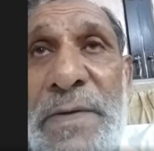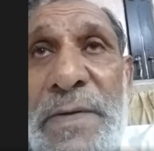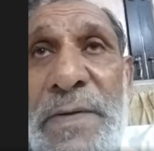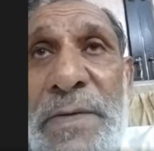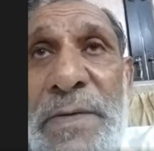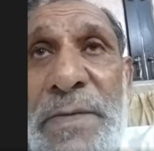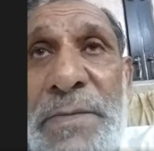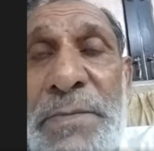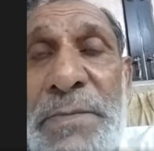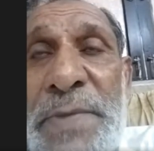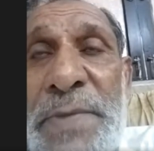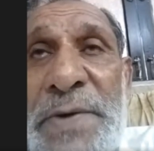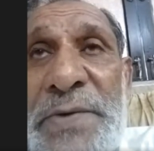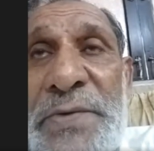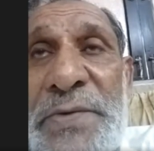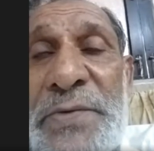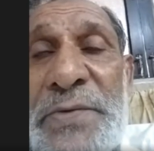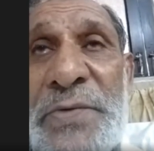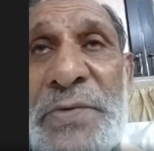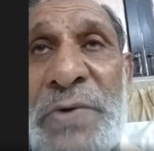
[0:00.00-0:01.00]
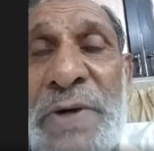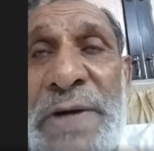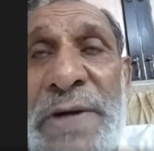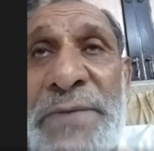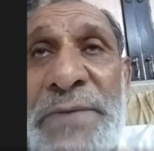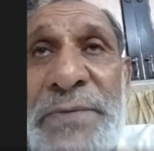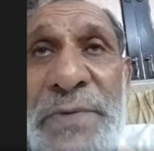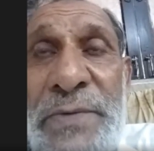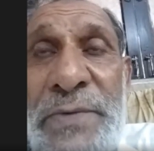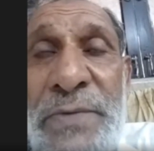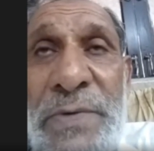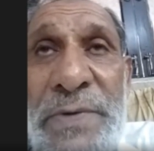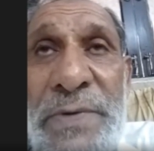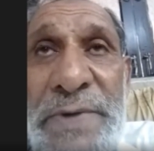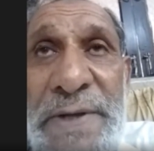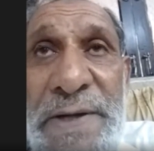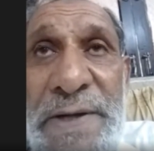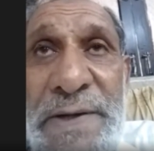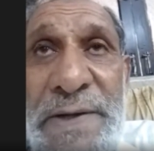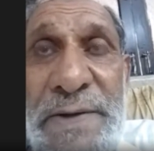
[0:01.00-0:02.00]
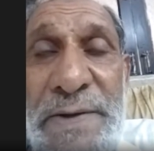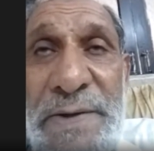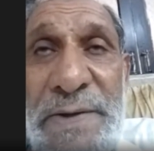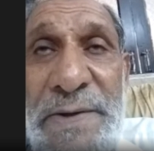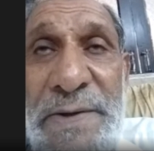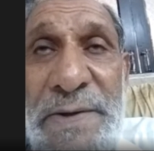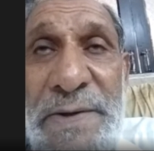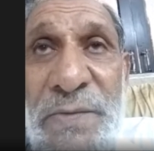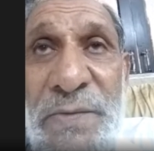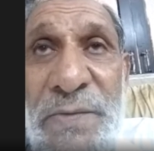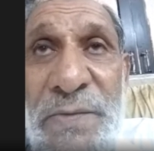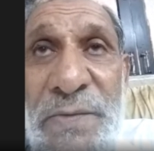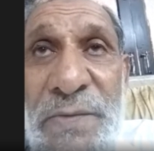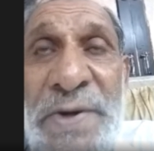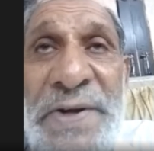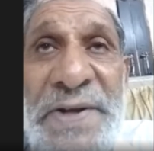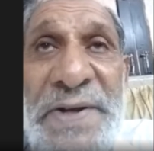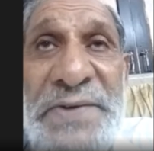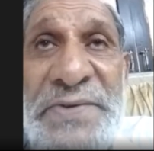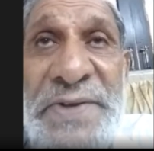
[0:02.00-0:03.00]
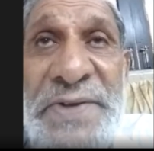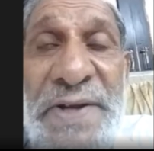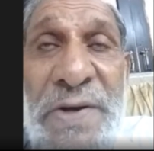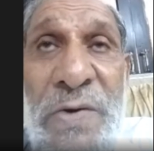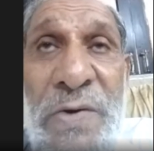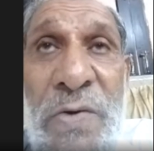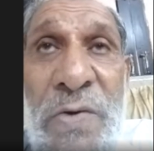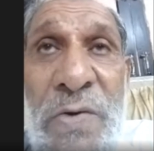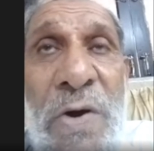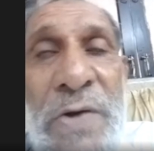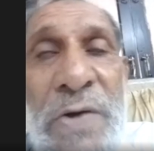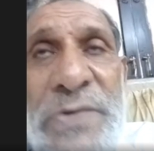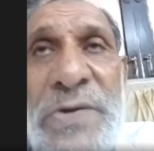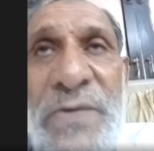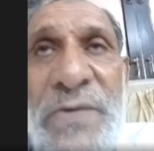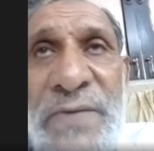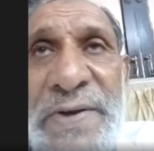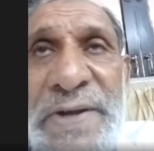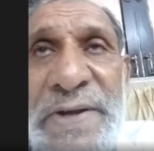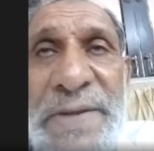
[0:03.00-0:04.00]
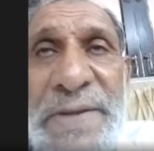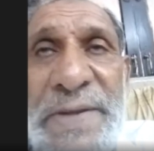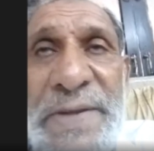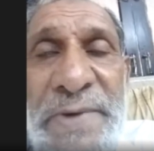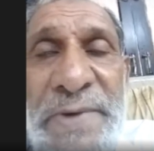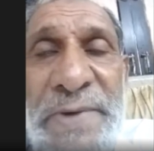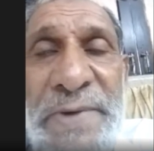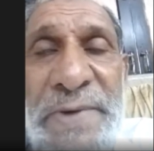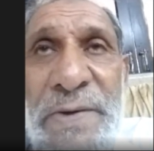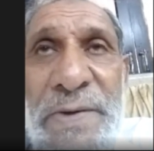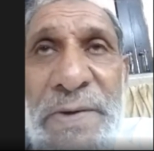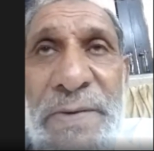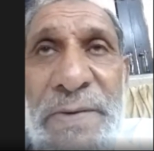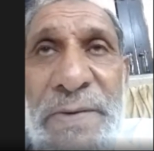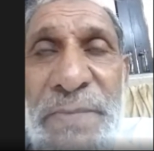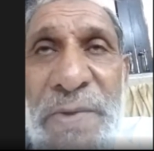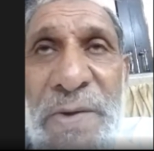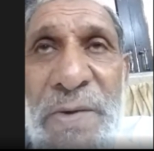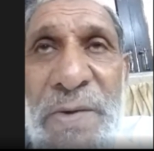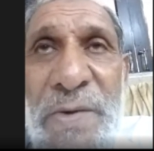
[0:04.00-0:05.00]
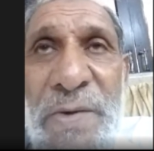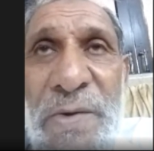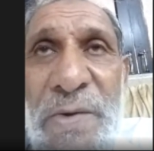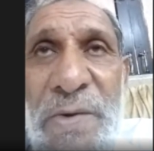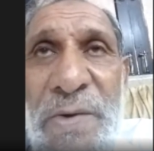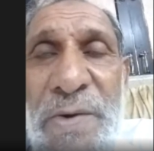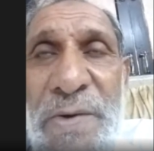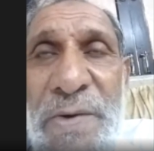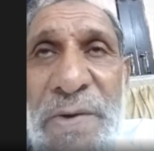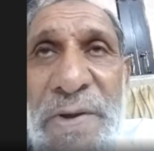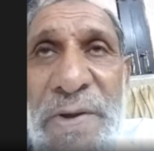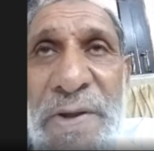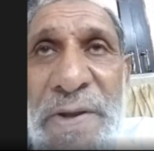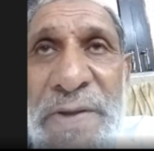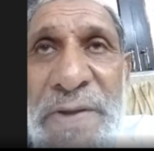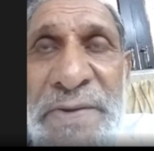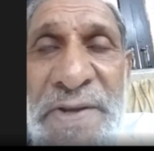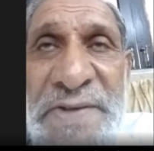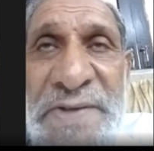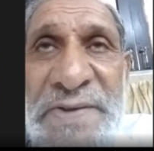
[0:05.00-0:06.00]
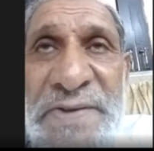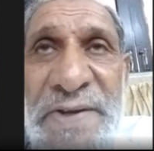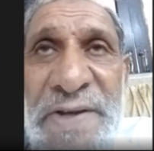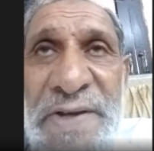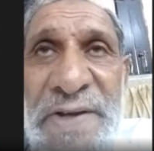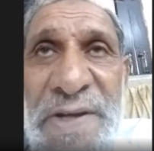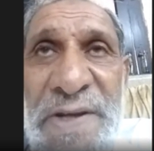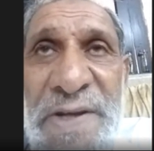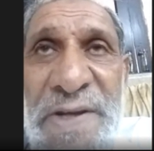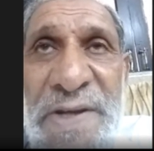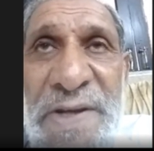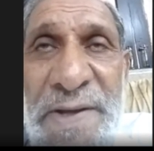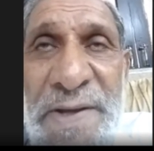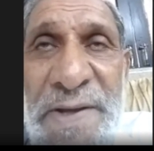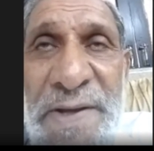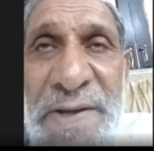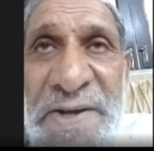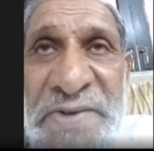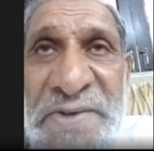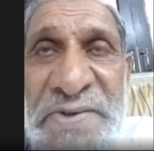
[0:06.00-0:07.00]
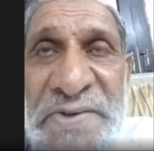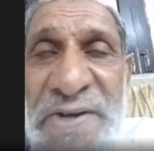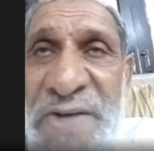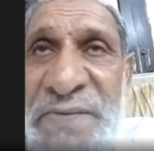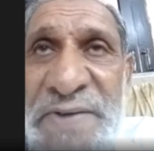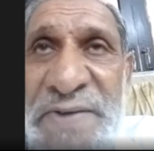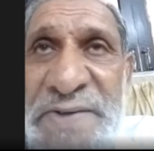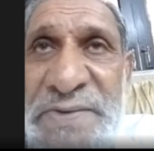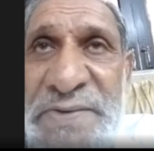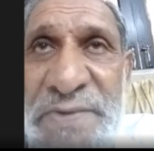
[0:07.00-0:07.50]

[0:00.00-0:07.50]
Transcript: But you have to know that what is the cause of anemia? This anemia itself is not